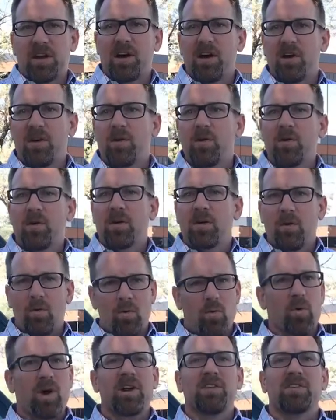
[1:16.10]
know
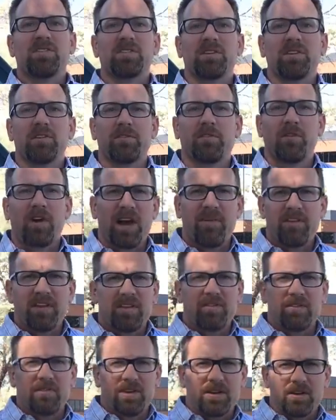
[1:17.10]
where the center of gravity
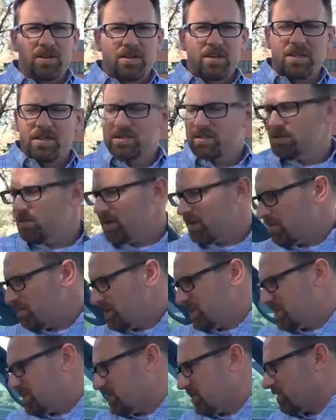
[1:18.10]
of the vehicle is, so that would
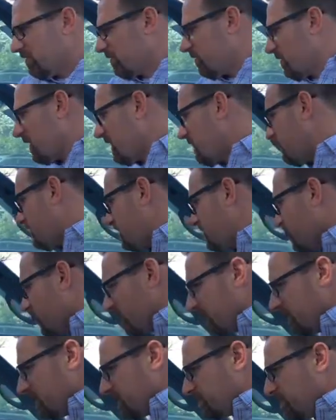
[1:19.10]
be center of gravity,
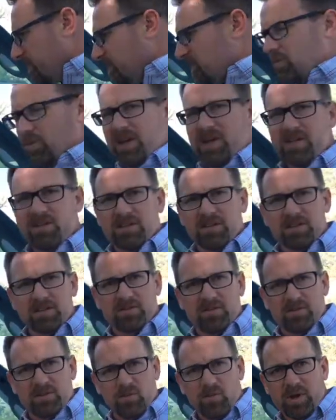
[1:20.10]
where it is between the,
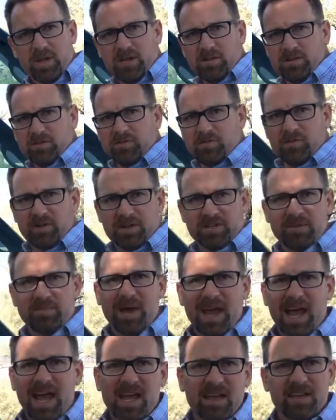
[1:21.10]
the wheels, front to
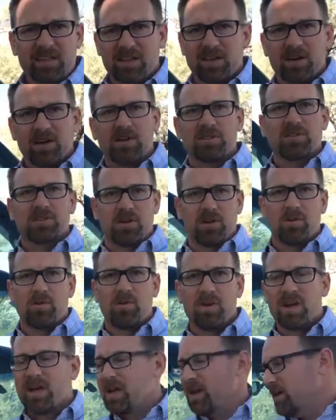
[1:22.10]
back, and then
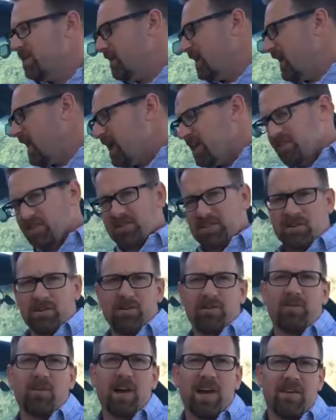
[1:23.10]
also the height of the
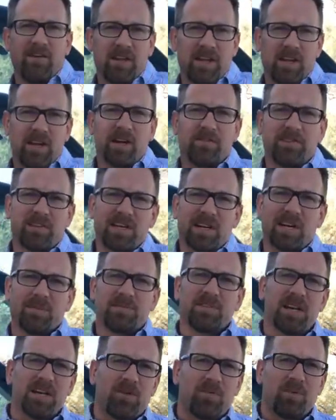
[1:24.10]
center of gravity. And
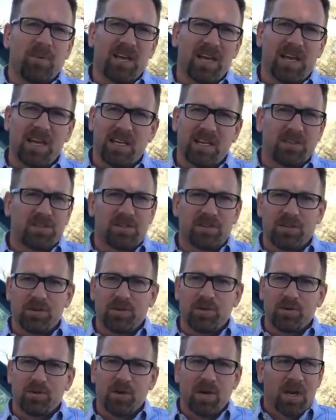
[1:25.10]
oftentimes that'll play
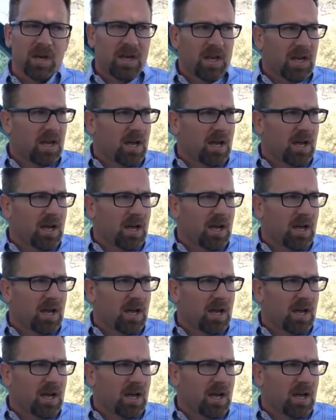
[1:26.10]
into